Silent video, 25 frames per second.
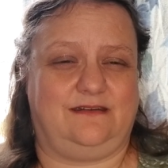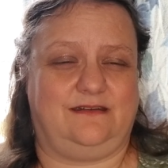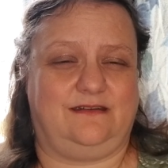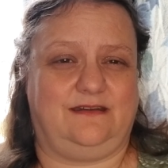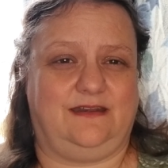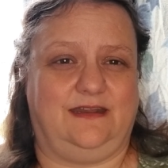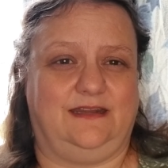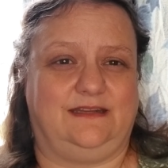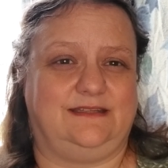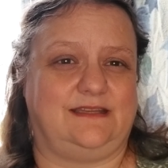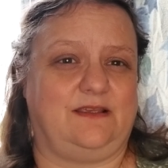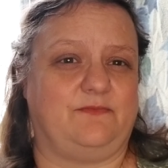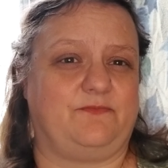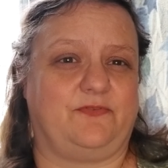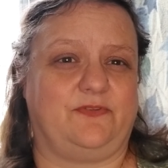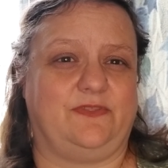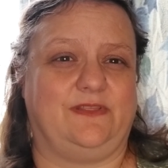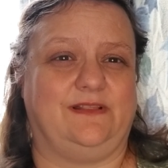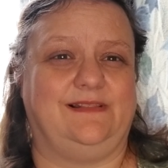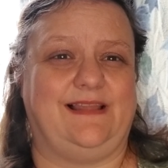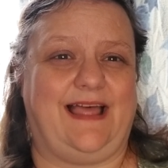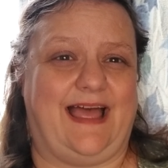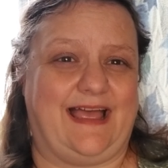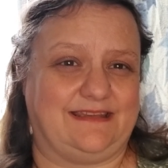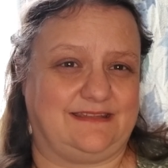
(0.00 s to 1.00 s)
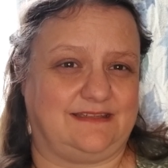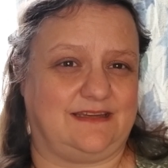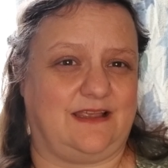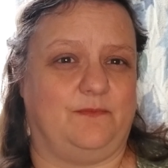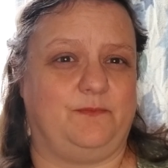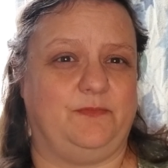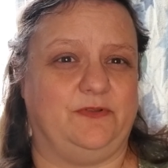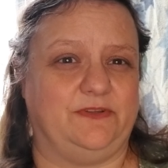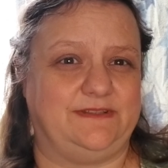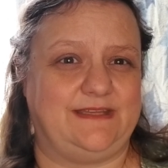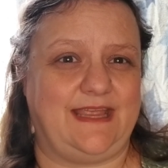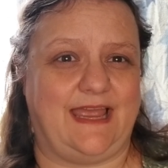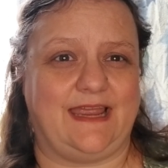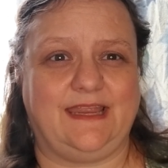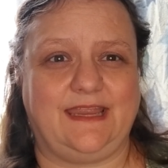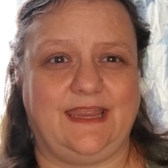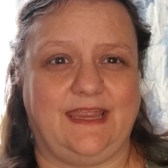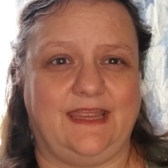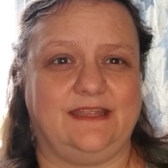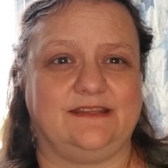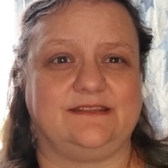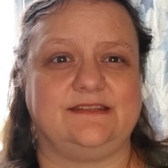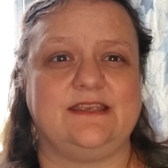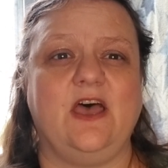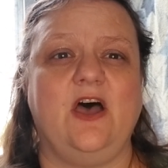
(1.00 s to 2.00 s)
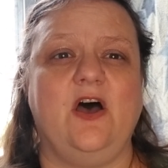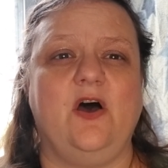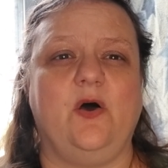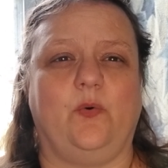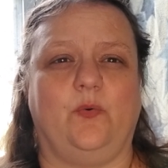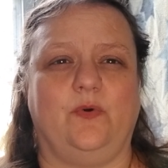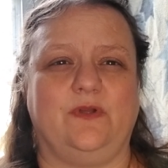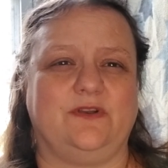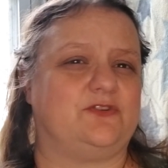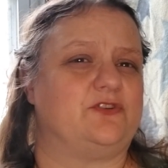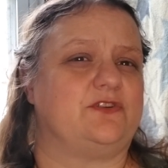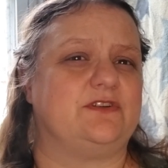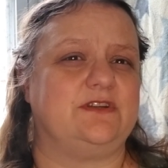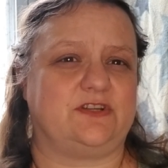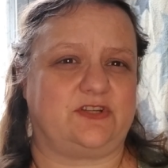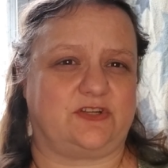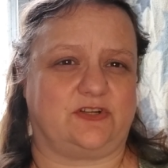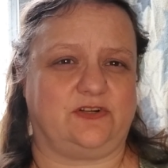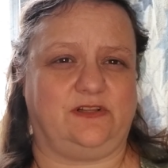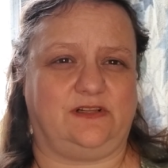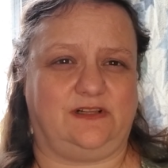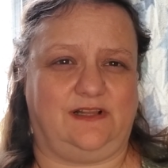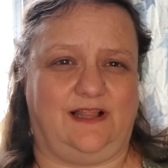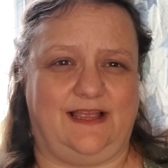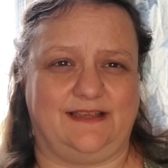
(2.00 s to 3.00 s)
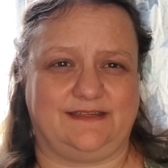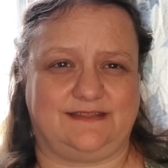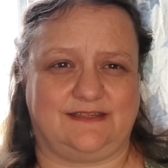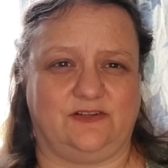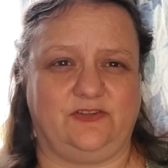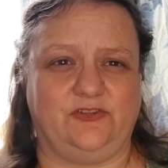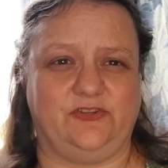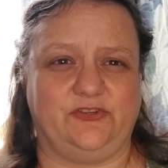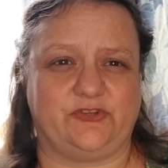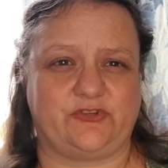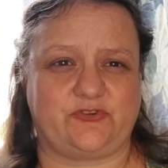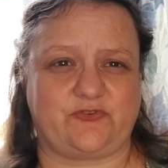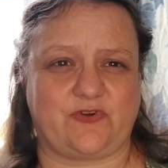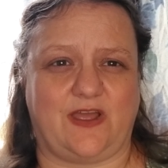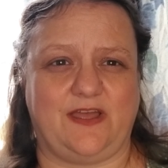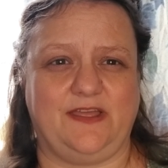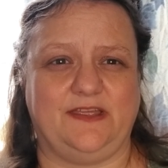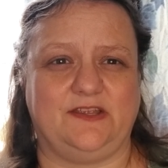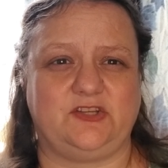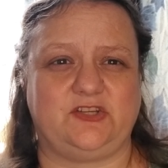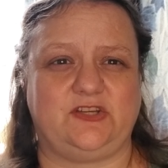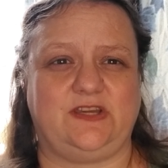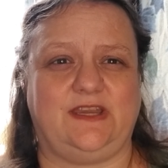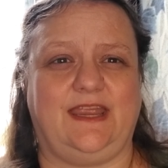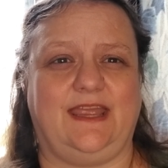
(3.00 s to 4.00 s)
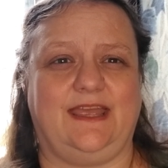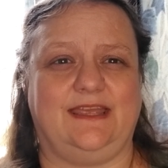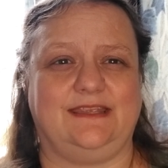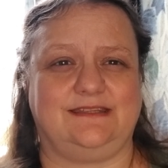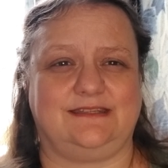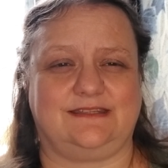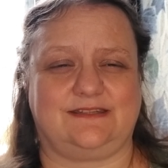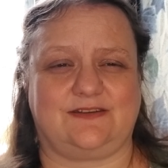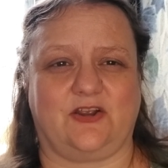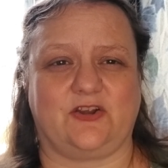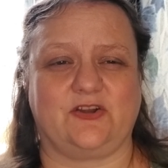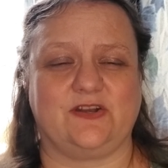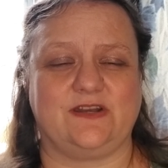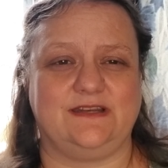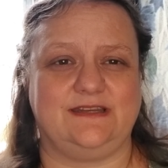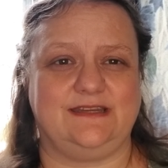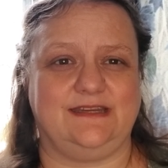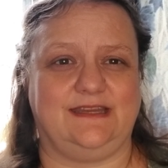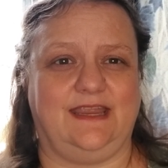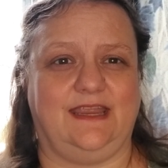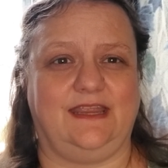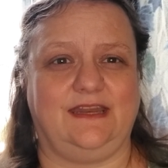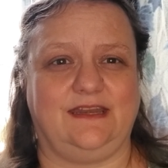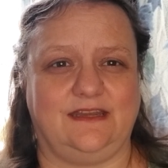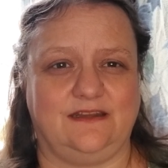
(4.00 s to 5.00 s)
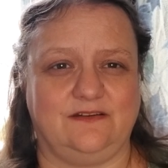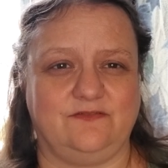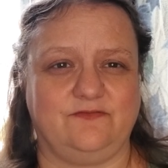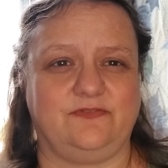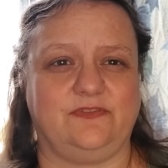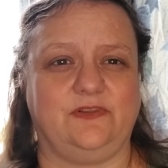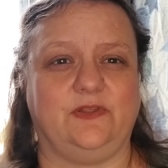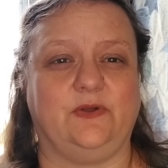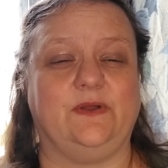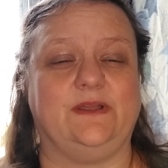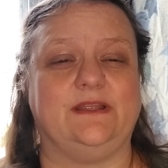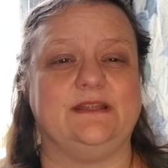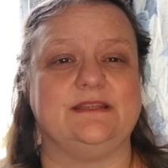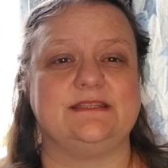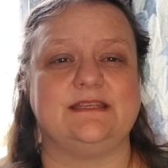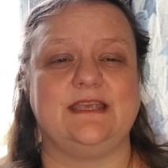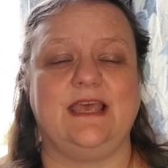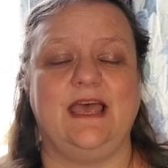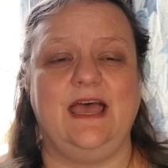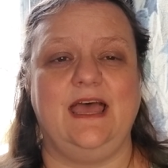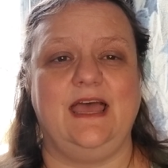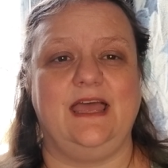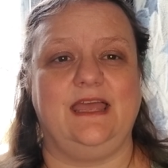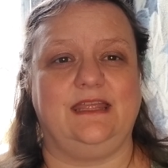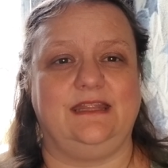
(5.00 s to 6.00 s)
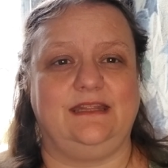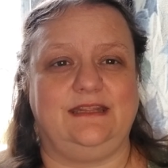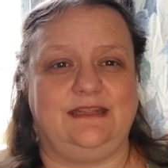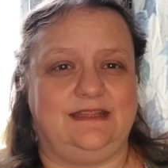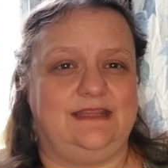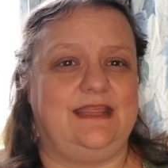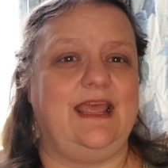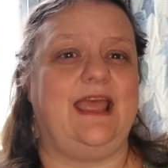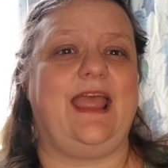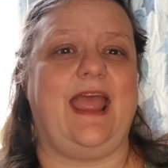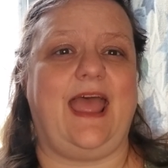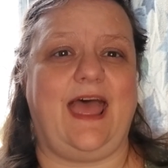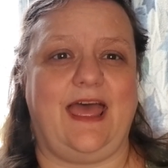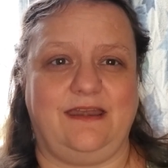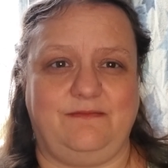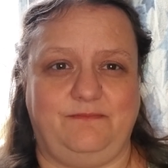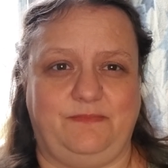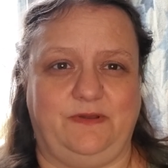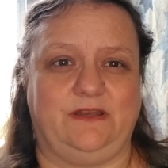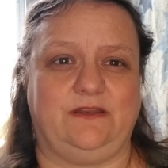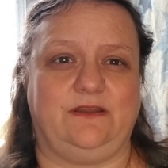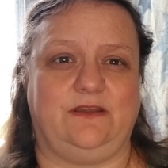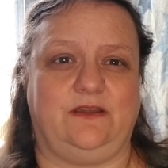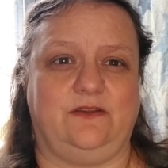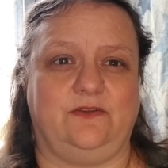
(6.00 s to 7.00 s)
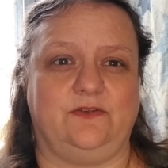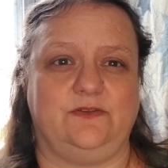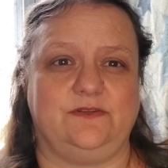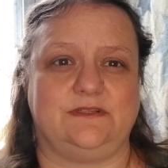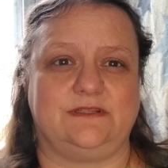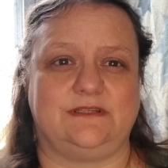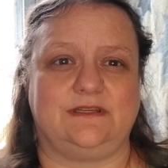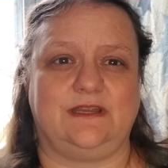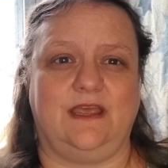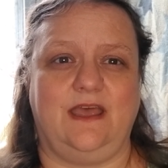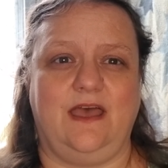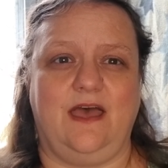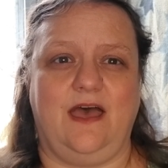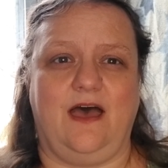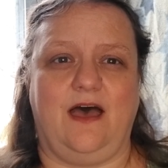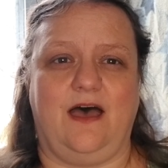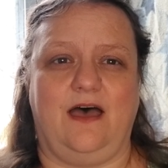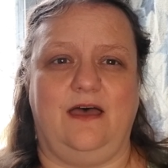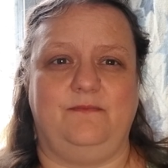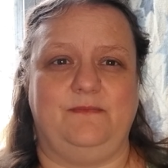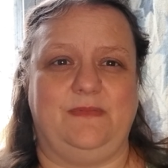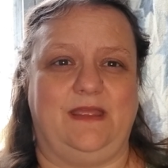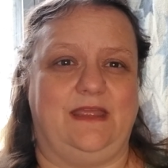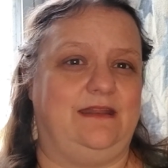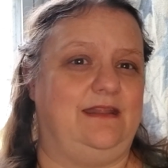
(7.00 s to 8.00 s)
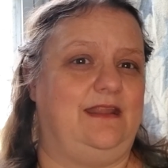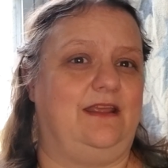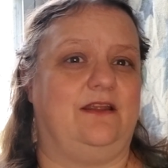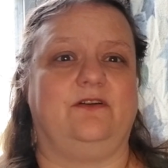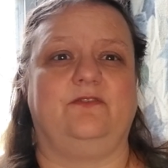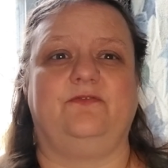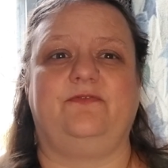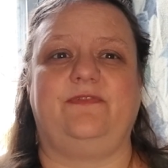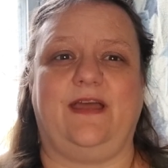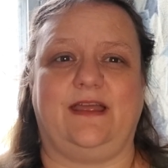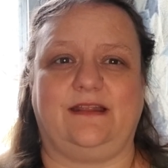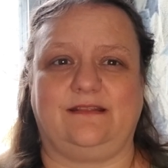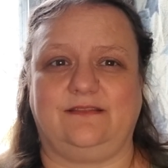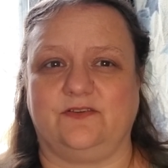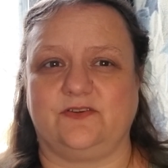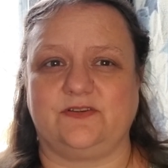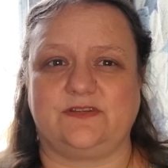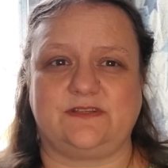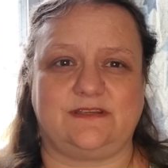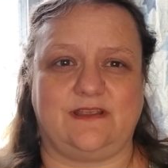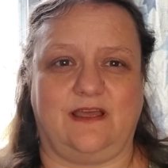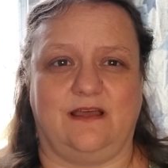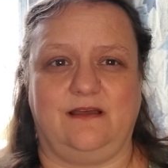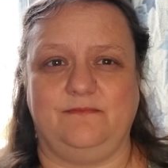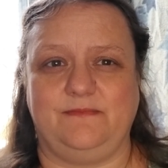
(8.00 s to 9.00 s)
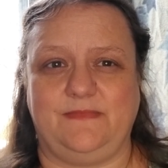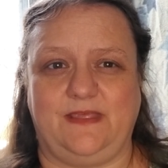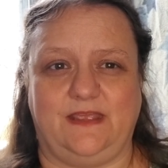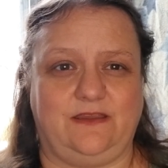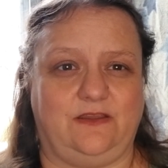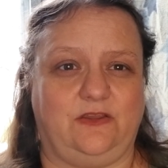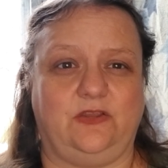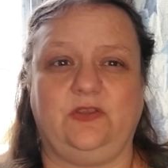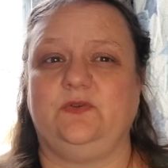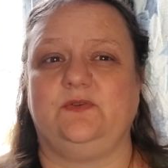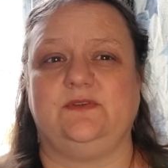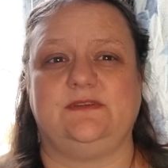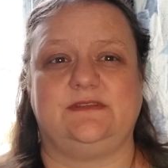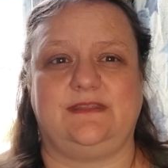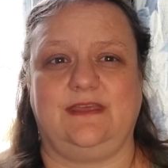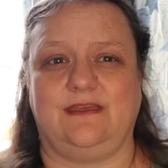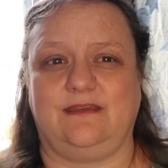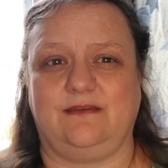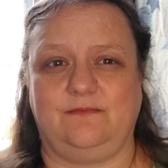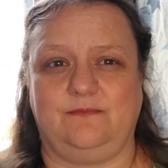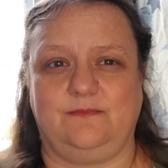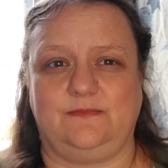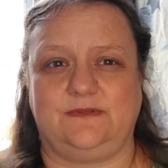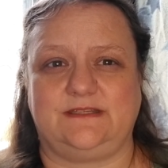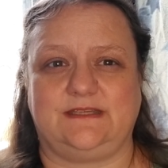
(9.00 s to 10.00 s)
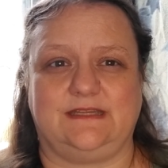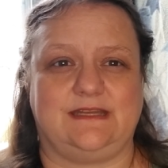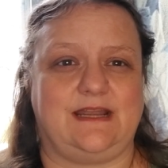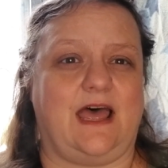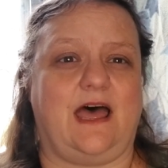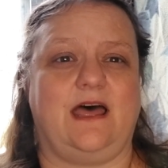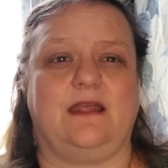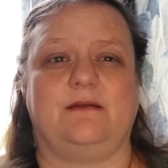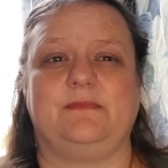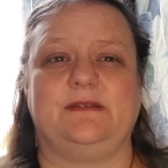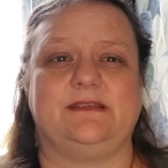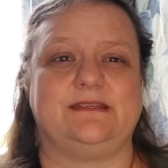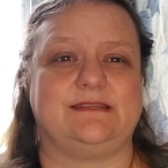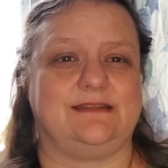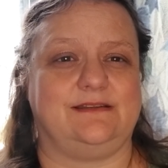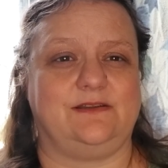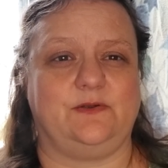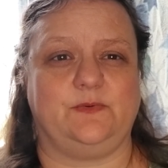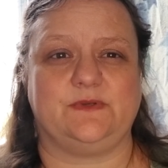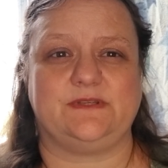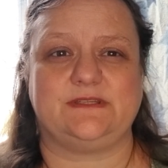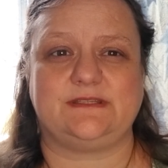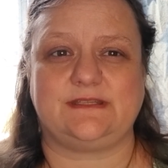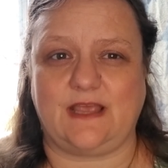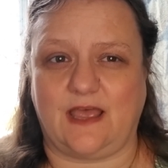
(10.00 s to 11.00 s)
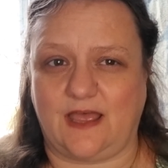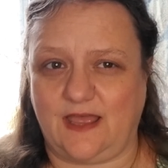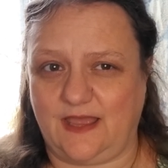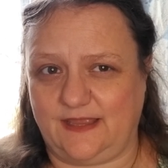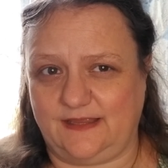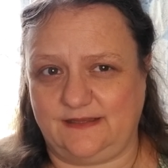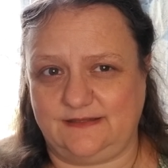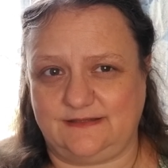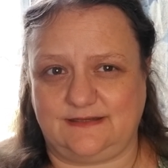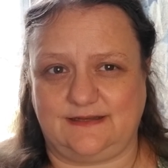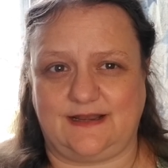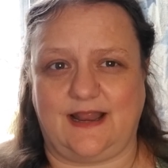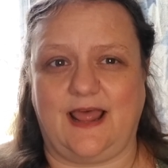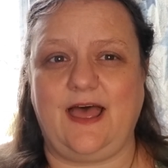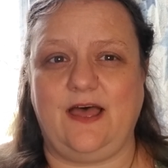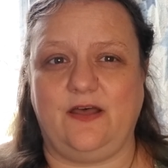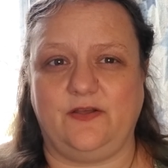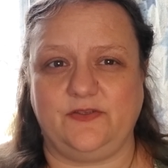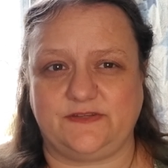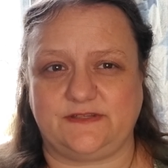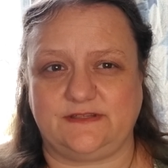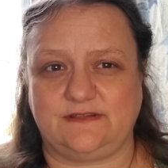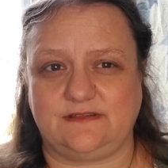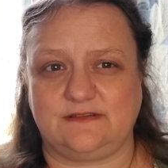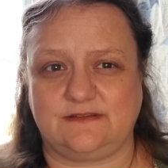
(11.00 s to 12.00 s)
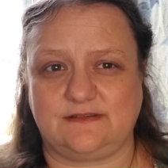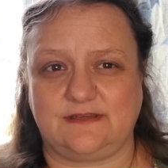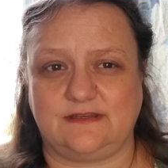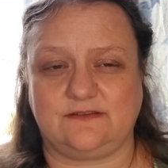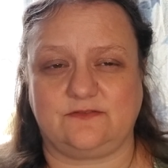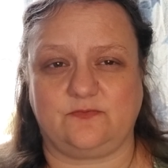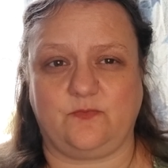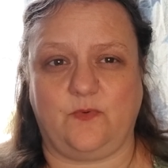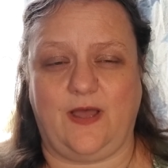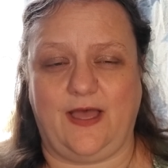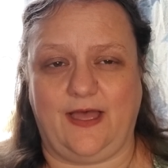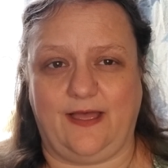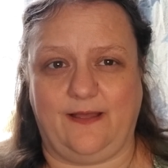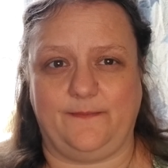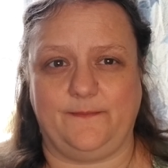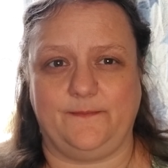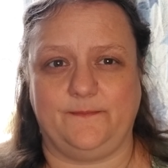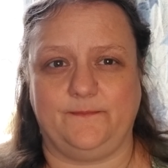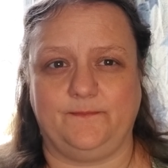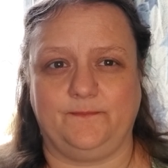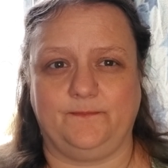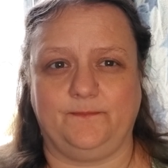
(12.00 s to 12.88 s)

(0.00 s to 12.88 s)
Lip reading: except for the last couple decades, when traditional classical astrology has started to gain influence, they had been used. And there, in fact, there's some that use them synonymously with signs and houses as well.